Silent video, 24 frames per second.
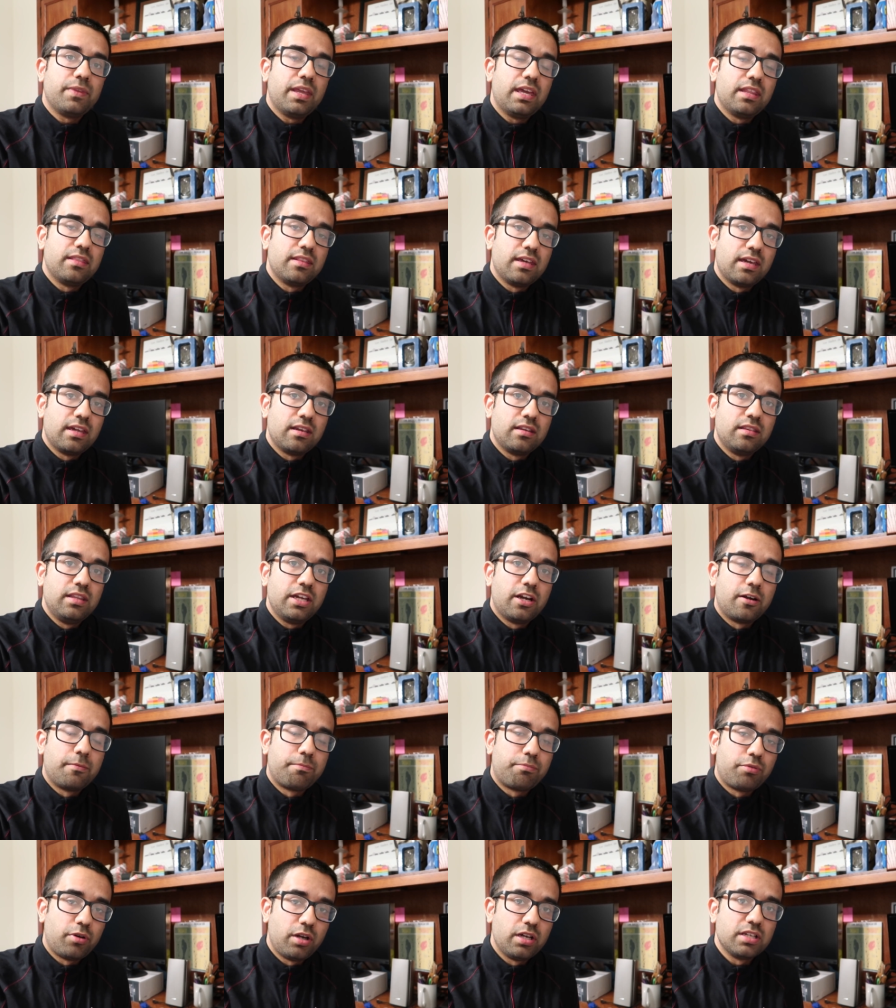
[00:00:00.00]
and then they are
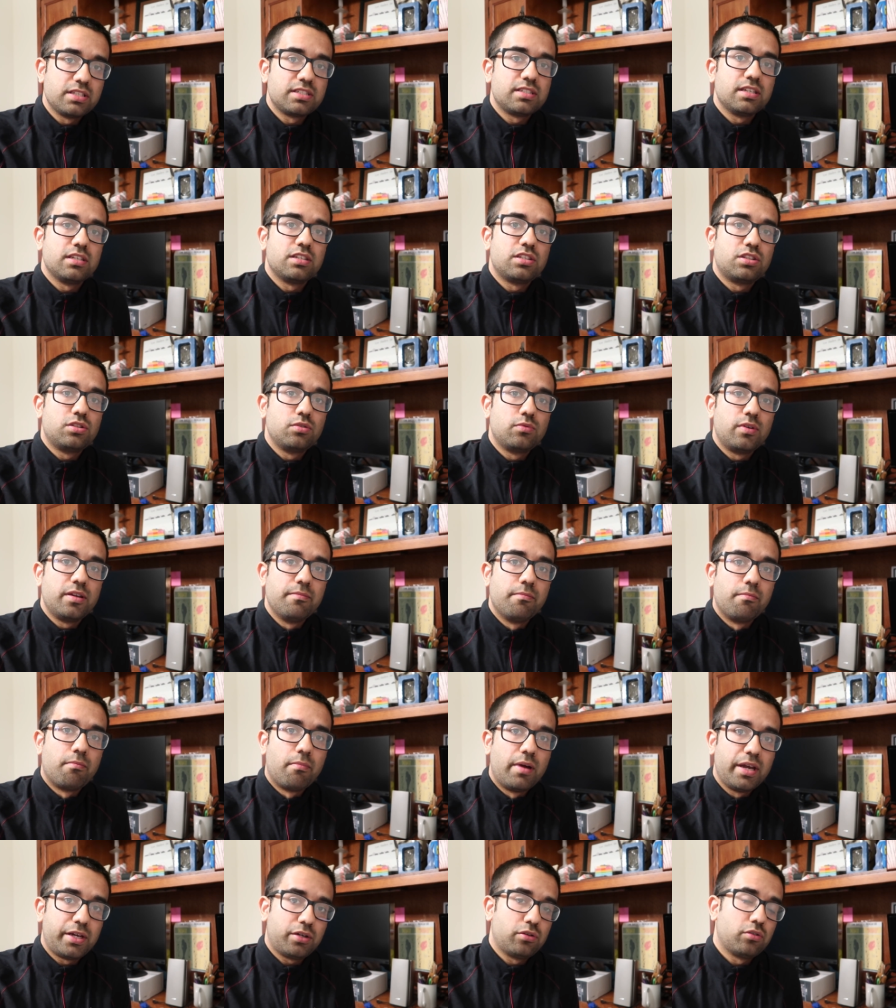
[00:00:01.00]
processed through a
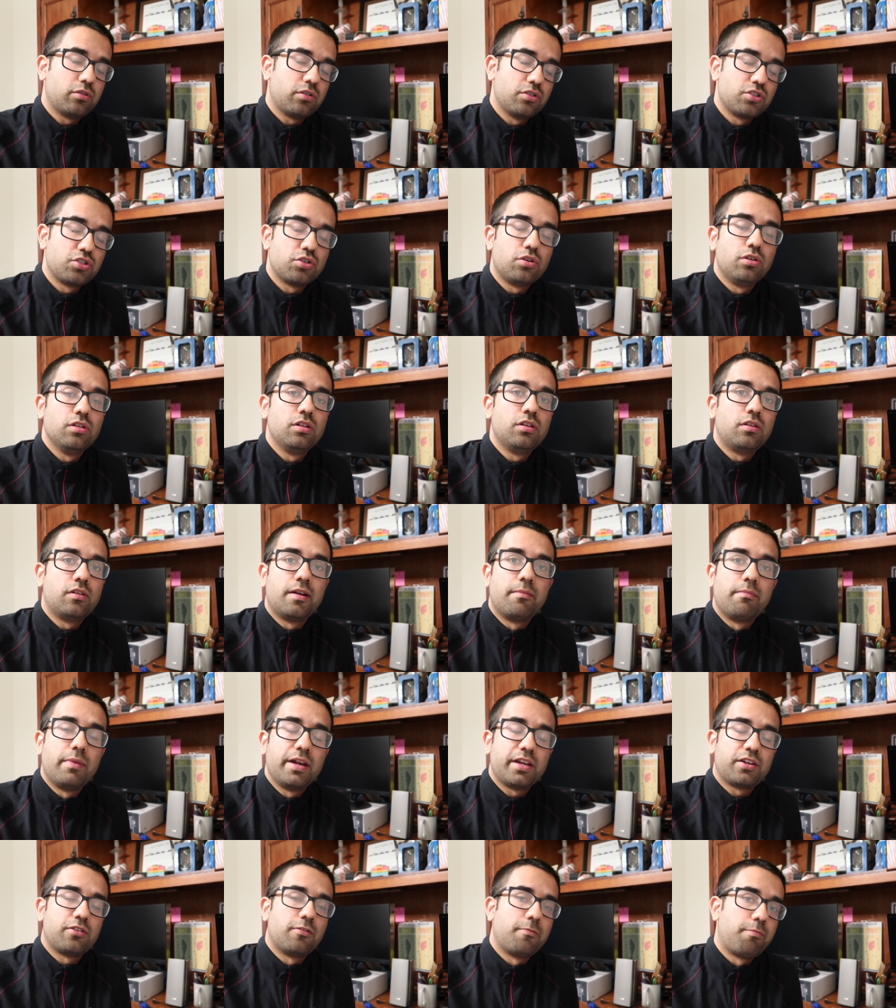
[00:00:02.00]
microcontroller or a
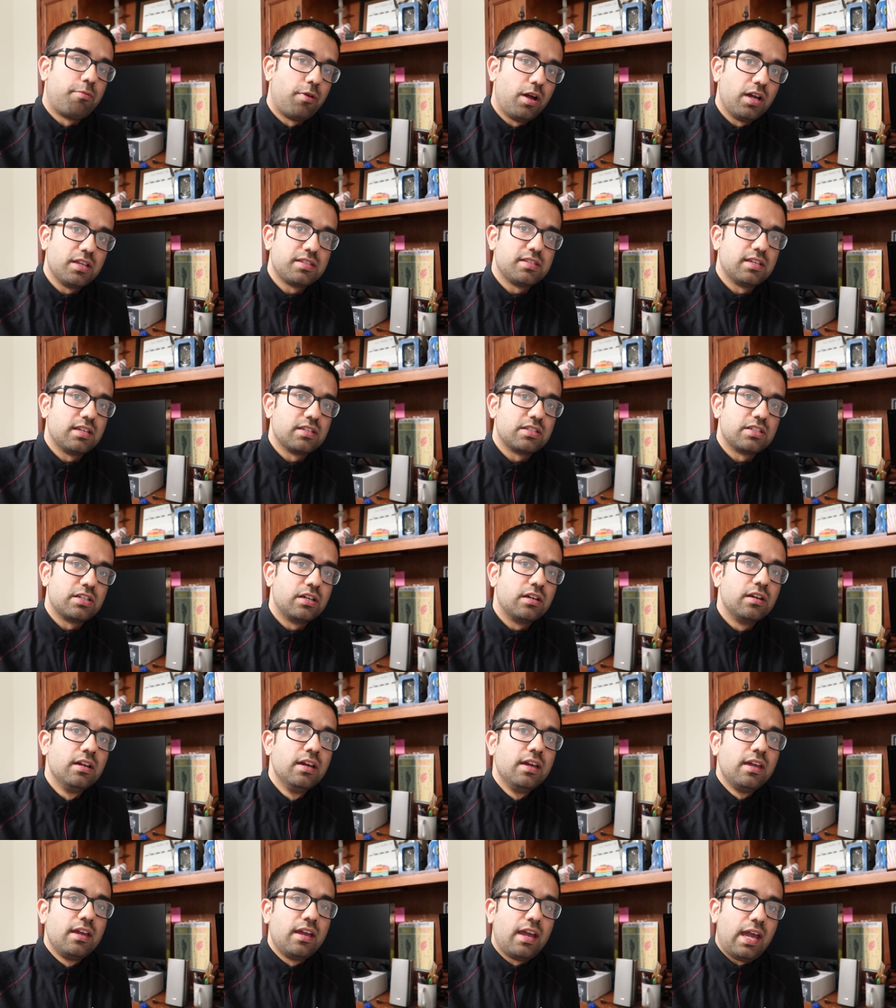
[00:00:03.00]
microprocessor,